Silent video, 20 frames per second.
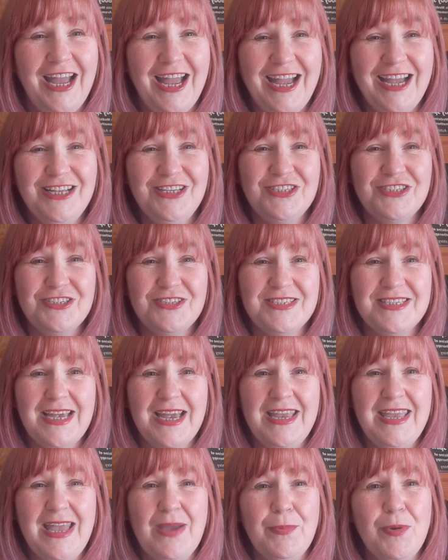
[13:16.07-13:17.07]
and you
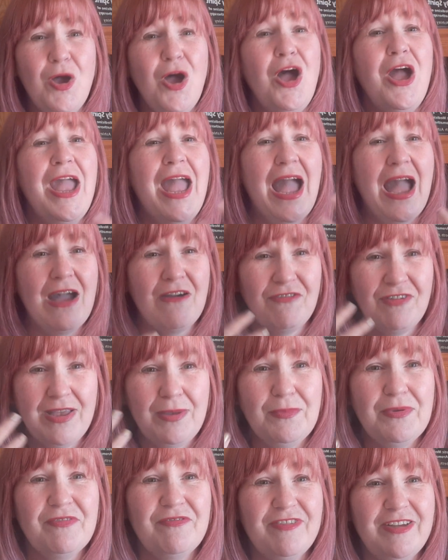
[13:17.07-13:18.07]
say, yeah, but I have
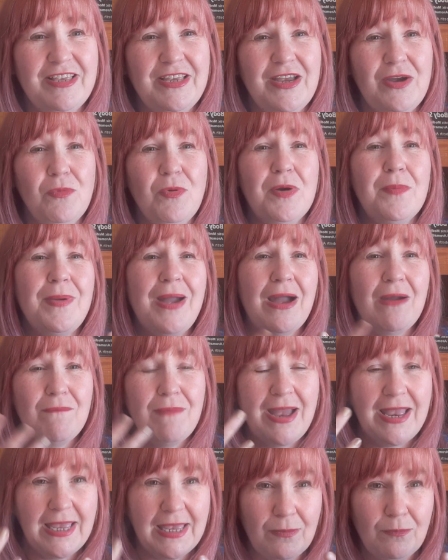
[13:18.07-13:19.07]
haemophilia, what about
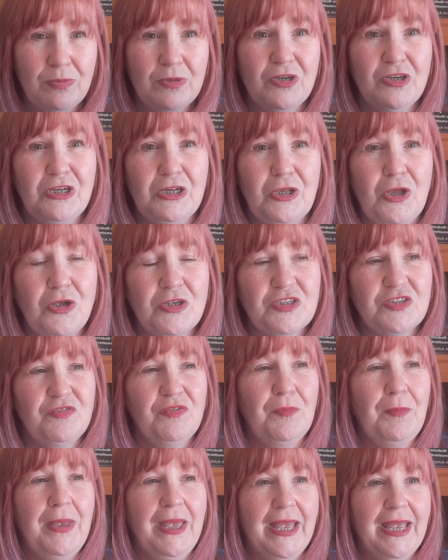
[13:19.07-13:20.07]
making blood clots
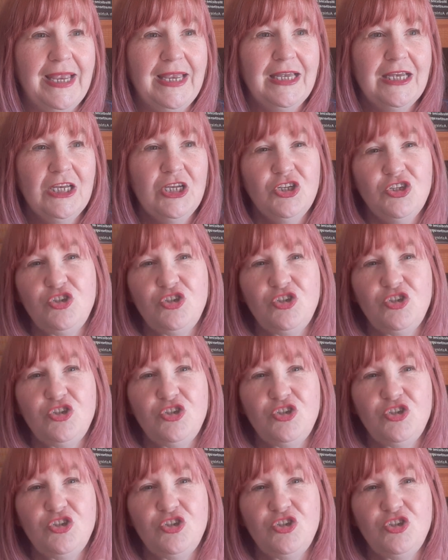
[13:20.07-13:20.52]
for me?